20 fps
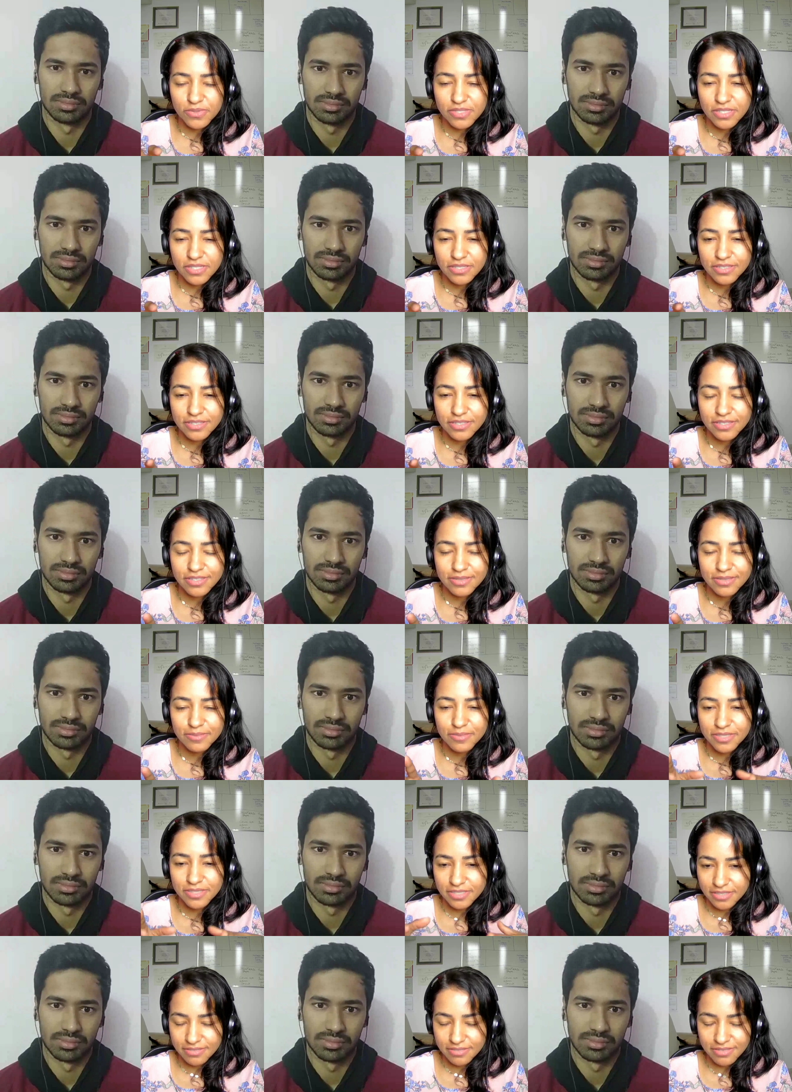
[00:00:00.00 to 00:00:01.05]
Speaker 1: a bit
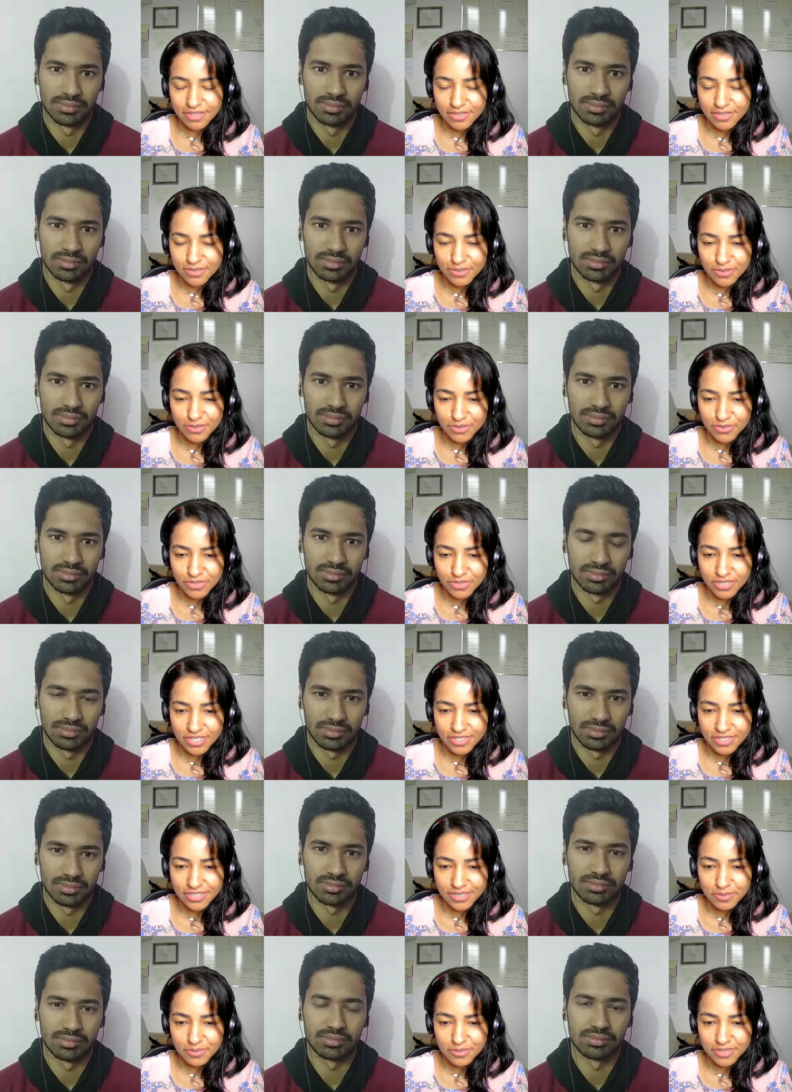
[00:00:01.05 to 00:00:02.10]
frozen, but I
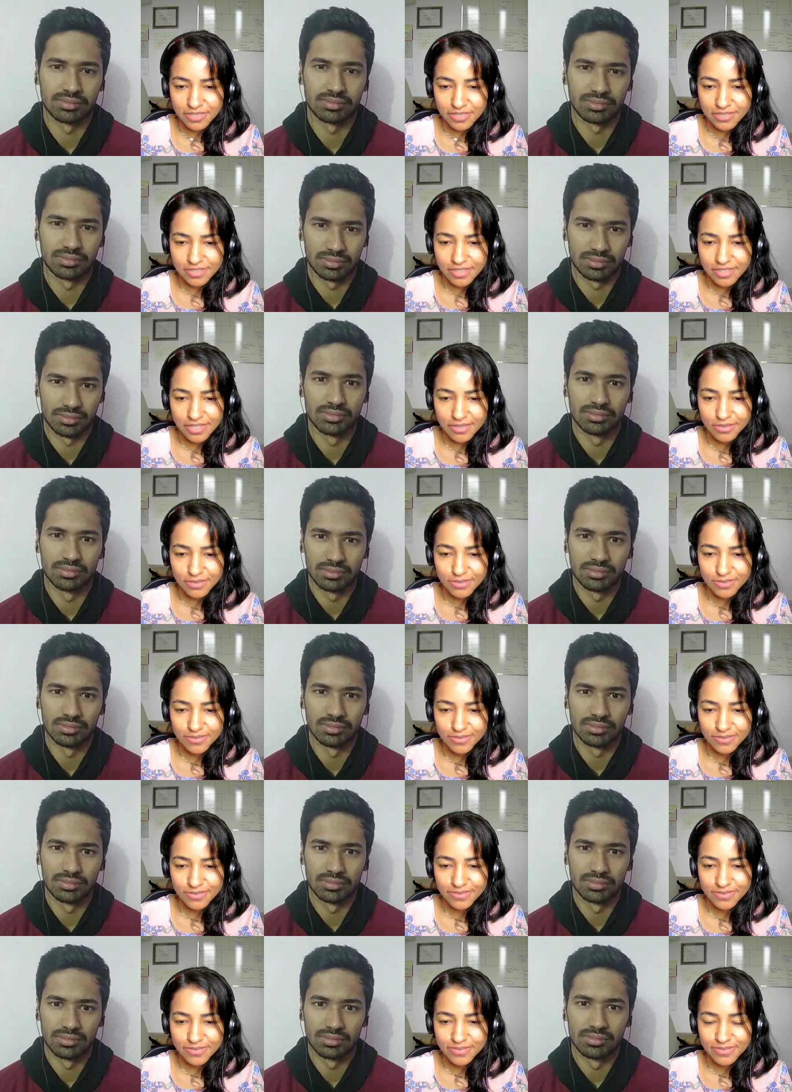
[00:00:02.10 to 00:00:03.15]
don't know if you can hear me
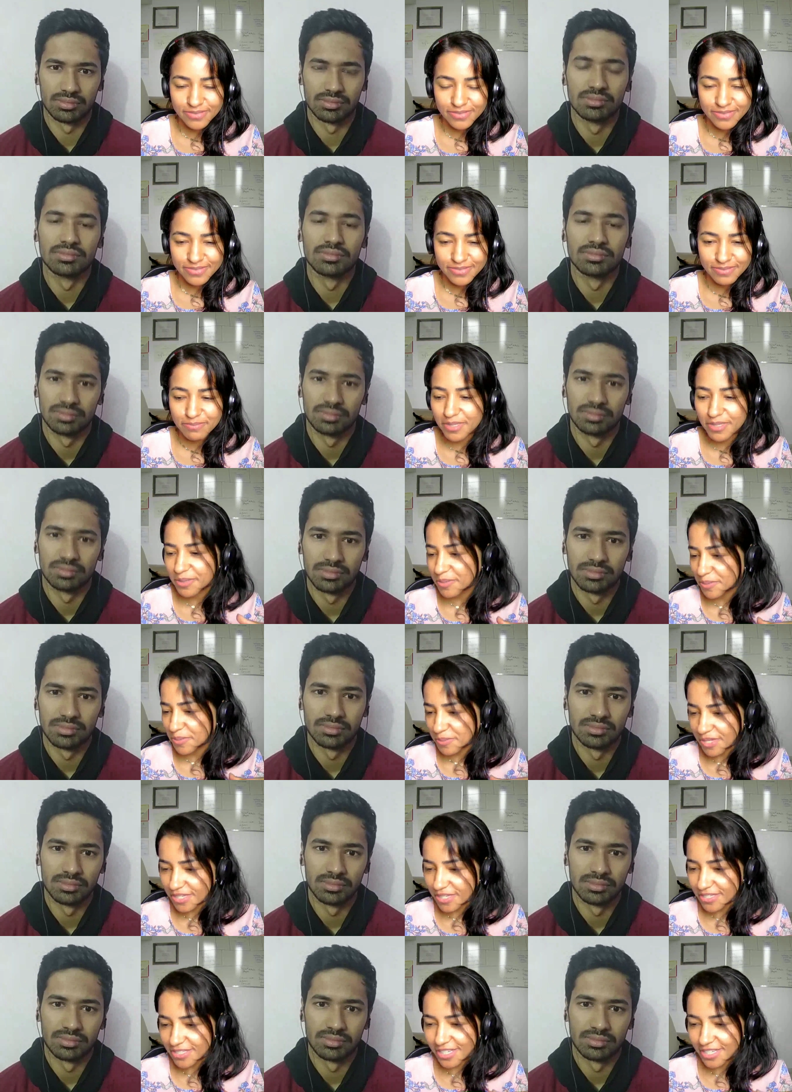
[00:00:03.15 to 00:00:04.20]
now.
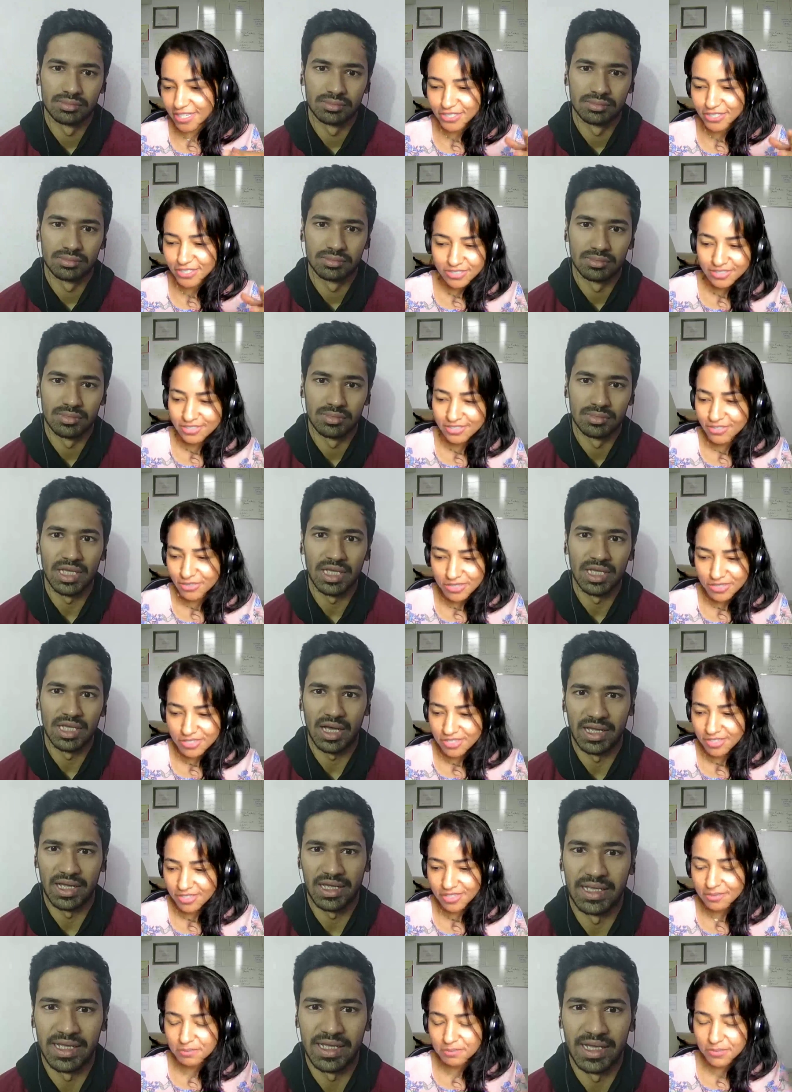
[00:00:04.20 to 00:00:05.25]
Speaker 2: Maybe my connection.
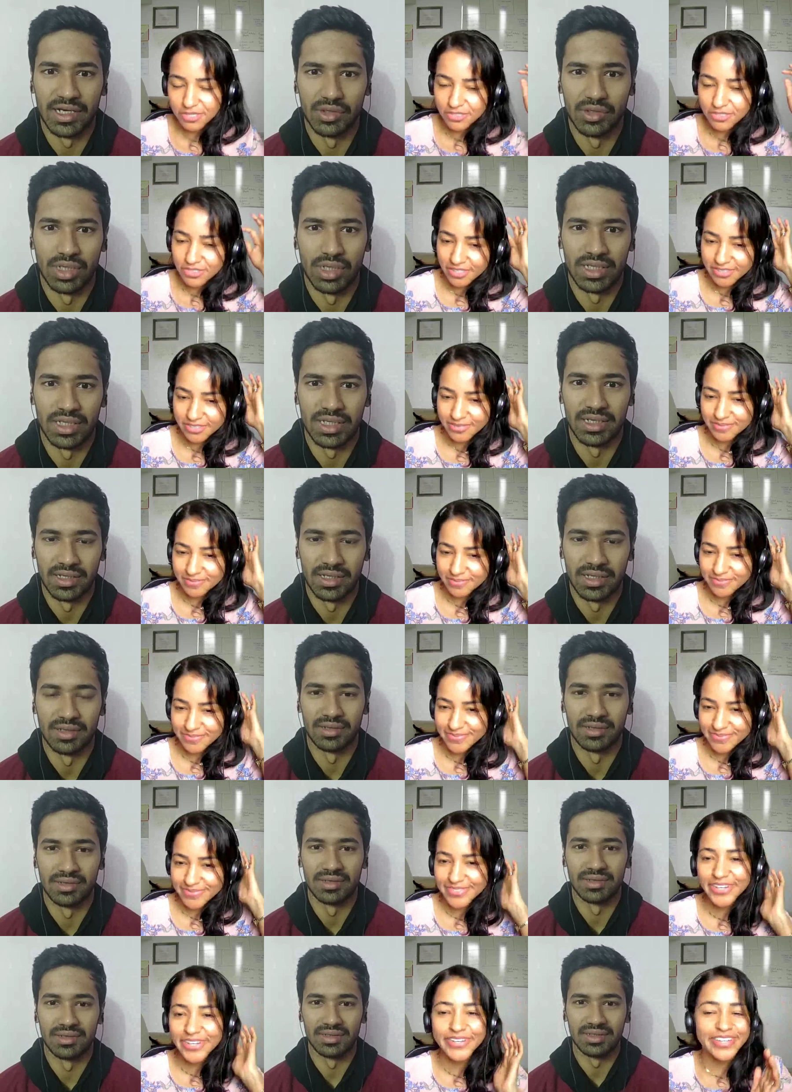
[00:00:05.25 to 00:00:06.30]
Yeah, I can hear you. It.
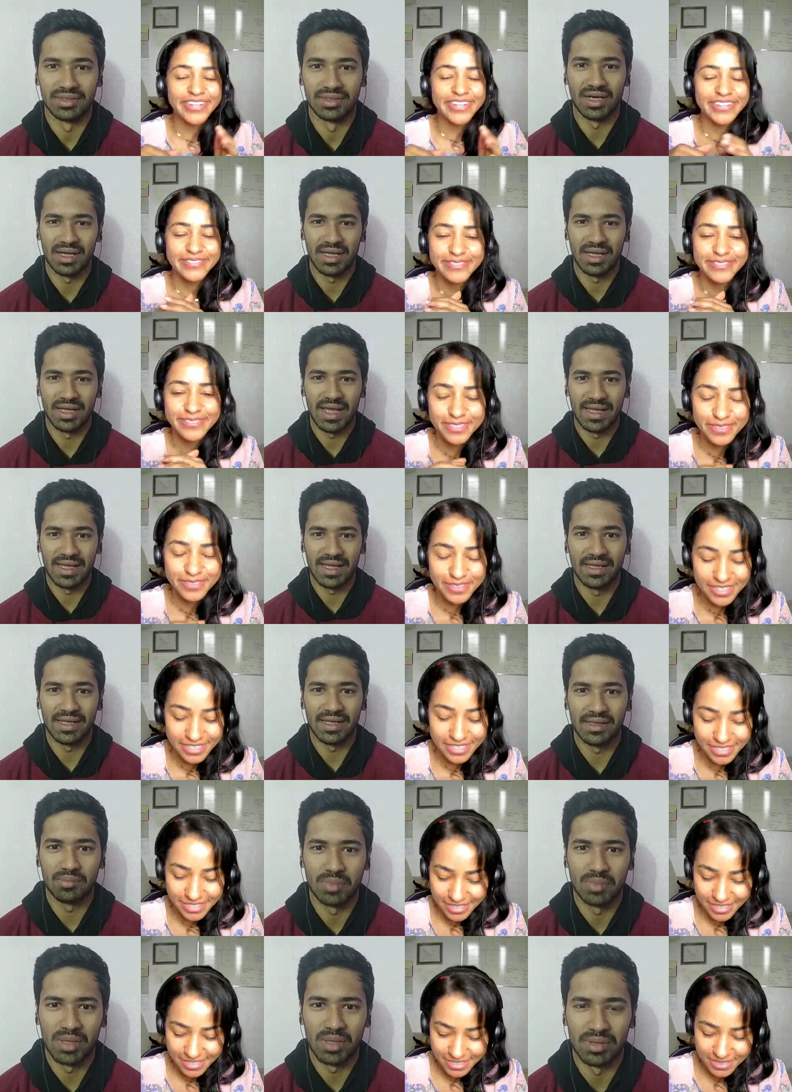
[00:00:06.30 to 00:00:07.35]
Yeah. Okay.
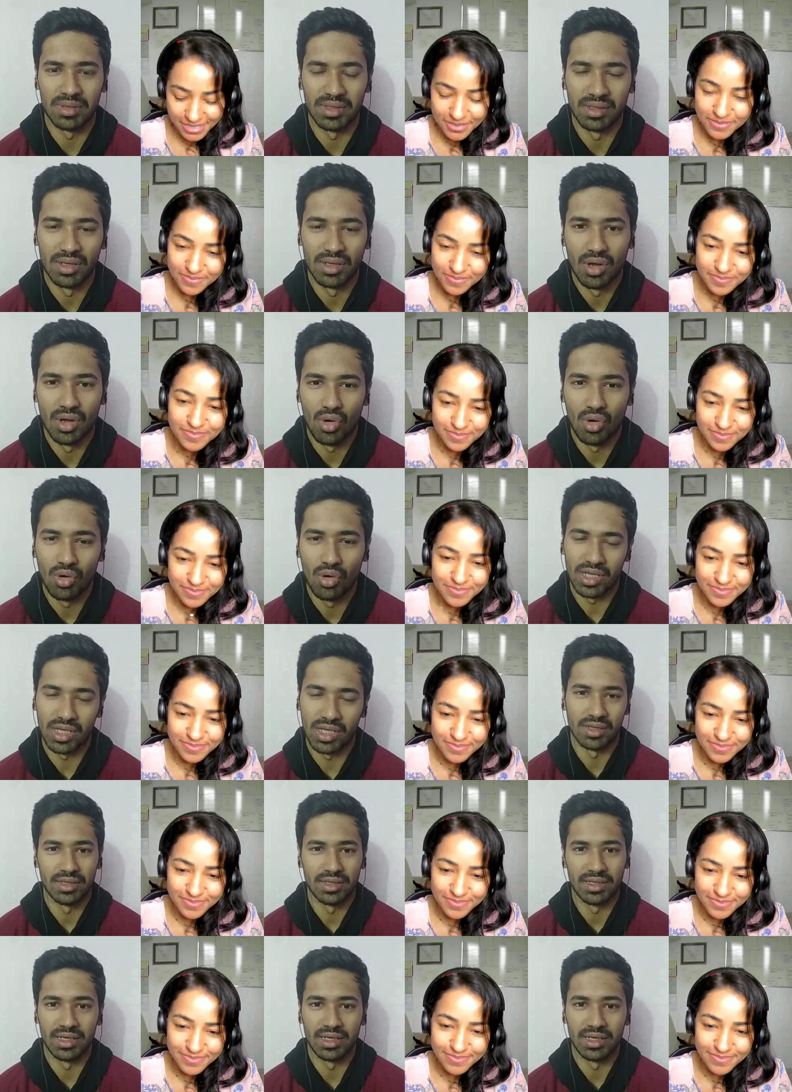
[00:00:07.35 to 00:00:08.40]
Maybe.
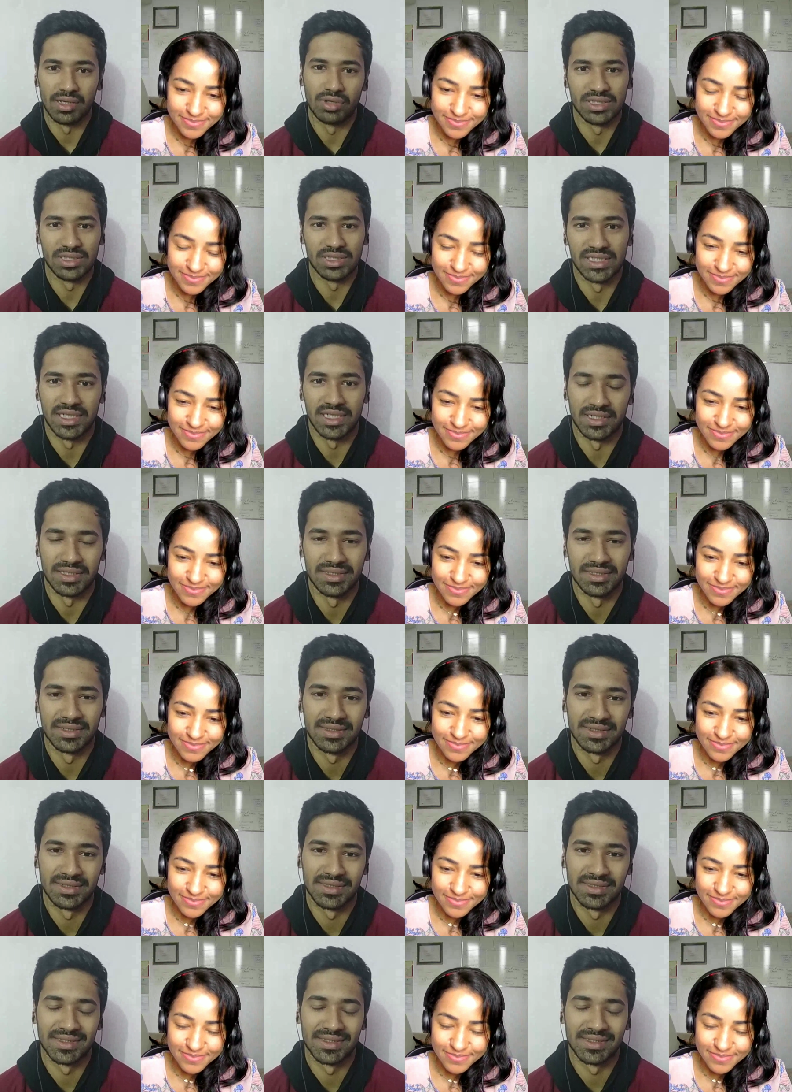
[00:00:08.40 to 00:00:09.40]
Okay. Yeah, you can start.